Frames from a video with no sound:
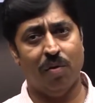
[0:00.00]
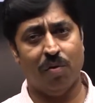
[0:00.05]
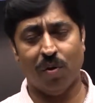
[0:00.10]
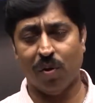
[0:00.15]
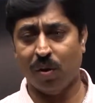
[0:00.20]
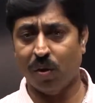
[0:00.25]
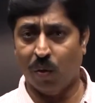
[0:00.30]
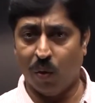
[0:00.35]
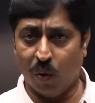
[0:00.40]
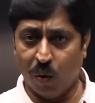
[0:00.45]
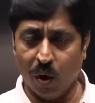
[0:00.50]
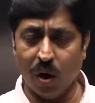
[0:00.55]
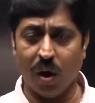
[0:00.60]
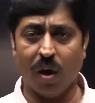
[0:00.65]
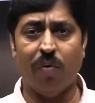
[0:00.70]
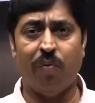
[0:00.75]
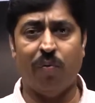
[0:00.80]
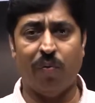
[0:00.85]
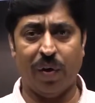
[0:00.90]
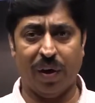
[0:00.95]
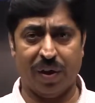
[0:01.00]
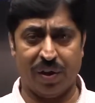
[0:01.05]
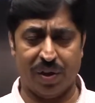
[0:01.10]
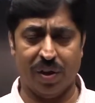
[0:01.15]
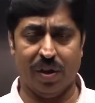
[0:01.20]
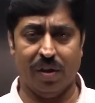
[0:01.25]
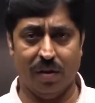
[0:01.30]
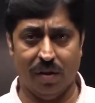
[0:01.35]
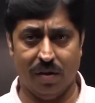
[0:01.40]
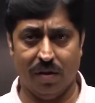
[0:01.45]
So, the whole of
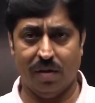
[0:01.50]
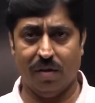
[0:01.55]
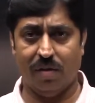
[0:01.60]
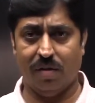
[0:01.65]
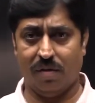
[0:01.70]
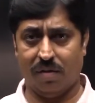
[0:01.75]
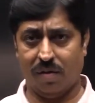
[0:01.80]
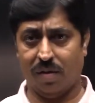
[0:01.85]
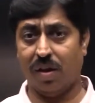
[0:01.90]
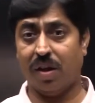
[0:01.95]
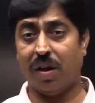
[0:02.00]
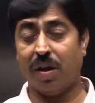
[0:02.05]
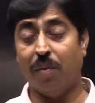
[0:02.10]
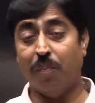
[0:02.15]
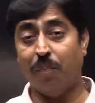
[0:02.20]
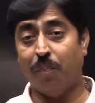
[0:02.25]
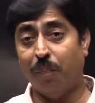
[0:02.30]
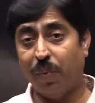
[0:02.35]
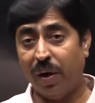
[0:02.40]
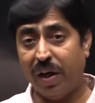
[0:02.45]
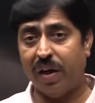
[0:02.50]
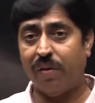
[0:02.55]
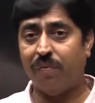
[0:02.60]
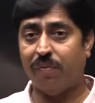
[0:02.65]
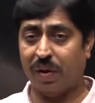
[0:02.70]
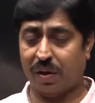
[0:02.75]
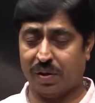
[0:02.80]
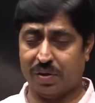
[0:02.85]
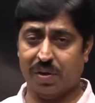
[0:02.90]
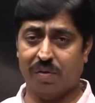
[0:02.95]
friction, the complete
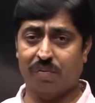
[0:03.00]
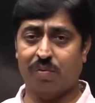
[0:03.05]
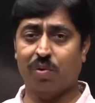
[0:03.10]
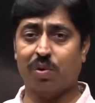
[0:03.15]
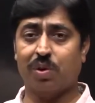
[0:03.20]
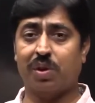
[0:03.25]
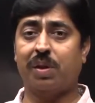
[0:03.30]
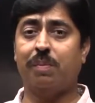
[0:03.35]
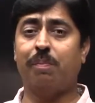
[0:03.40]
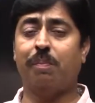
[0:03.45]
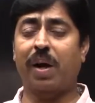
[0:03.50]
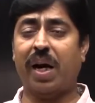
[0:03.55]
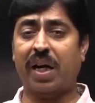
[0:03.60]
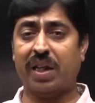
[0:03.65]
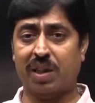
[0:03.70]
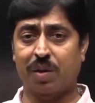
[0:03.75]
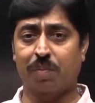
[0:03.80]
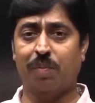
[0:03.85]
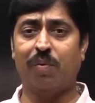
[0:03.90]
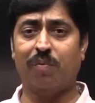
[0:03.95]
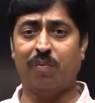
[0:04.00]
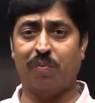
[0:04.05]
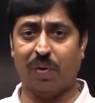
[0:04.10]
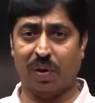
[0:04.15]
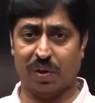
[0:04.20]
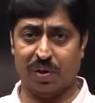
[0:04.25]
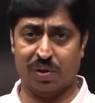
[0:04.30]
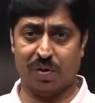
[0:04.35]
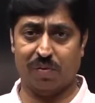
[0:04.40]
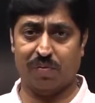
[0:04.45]
friction force, the maximum
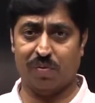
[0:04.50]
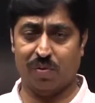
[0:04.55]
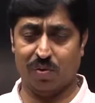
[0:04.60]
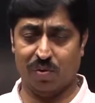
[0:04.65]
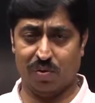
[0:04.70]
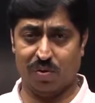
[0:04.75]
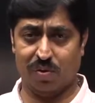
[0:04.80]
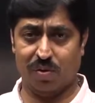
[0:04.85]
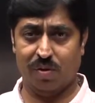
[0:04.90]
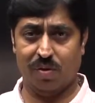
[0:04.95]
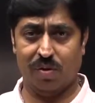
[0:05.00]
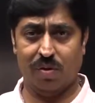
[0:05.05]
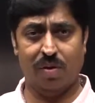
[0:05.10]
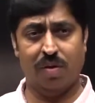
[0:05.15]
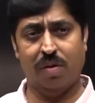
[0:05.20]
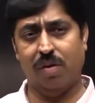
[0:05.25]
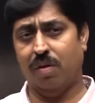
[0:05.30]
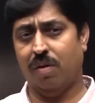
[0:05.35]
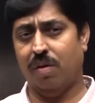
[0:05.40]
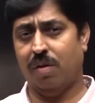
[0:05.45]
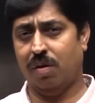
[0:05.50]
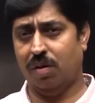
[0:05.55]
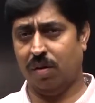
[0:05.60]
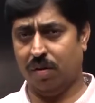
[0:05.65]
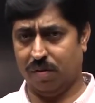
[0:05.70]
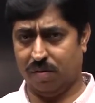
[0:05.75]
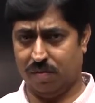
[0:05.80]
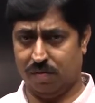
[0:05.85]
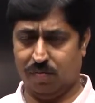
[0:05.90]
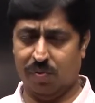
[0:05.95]
friction force,
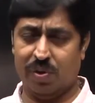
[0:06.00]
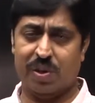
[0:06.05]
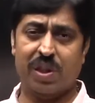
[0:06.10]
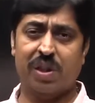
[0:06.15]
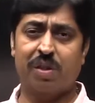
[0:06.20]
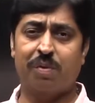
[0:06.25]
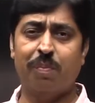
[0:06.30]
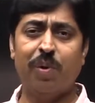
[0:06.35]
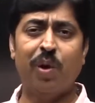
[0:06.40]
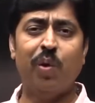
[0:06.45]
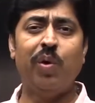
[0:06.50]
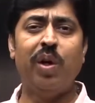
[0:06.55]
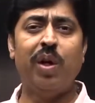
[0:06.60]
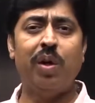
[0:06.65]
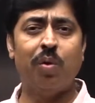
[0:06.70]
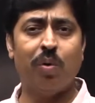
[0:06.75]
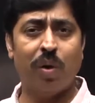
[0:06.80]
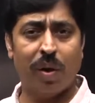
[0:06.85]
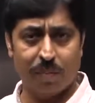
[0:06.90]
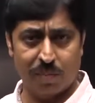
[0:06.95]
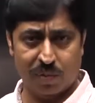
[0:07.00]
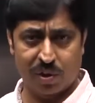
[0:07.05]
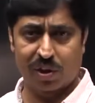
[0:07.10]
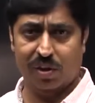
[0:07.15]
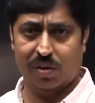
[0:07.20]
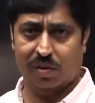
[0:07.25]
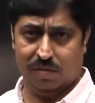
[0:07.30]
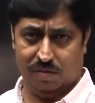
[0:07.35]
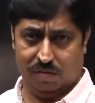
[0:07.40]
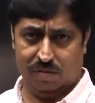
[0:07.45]
uh, which is mu into mg,
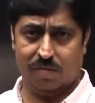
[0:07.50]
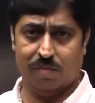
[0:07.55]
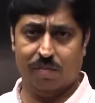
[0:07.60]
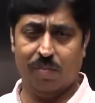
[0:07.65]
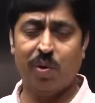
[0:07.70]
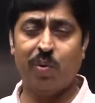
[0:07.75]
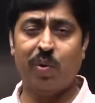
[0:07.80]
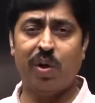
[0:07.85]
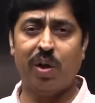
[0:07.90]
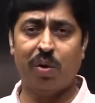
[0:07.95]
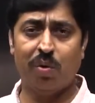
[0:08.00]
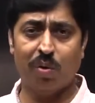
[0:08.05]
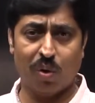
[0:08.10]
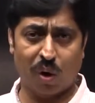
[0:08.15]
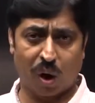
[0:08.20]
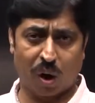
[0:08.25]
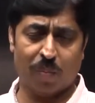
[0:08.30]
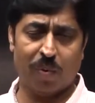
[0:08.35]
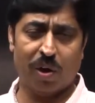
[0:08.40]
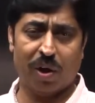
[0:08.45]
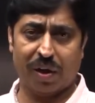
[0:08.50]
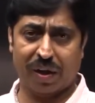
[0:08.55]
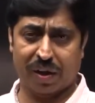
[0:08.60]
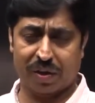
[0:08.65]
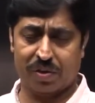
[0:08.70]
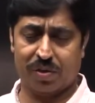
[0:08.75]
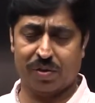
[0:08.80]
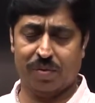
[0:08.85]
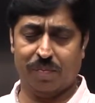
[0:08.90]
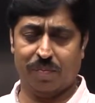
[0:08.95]
mu into normal
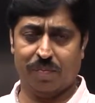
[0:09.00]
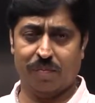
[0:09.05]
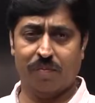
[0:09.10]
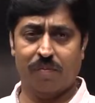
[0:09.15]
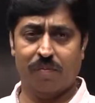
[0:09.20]
reaction,